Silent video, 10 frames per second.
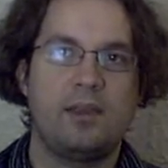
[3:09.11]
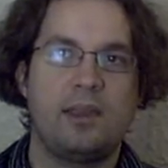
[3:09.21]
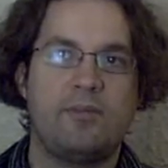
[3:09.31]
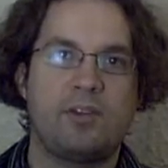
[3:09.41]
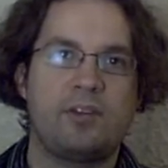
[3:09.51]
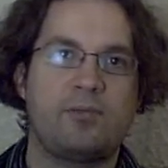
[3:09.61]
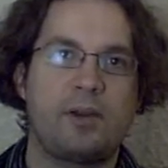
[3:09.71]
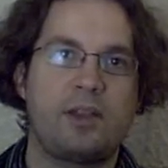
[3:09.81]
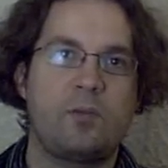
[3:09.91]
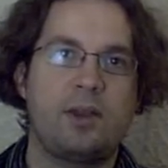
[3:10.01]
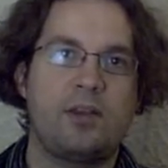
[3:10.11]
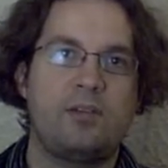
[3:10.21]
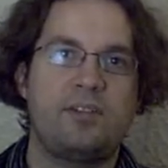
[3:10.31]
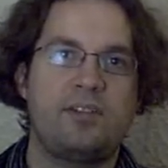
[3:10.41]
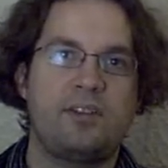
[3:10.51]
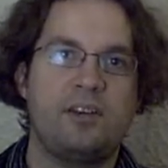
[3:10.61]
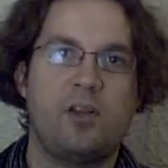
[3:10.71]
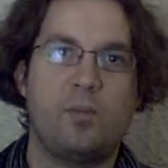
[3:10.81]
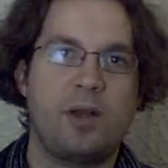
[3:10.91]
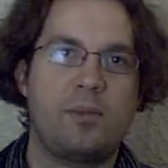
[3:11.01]
If it's running Windows,
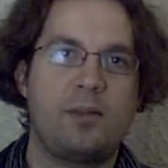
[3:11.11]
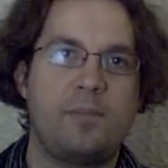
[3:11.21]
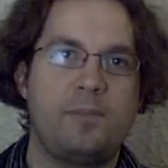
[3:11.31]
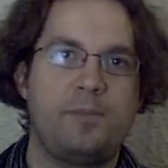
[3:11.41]
no problem.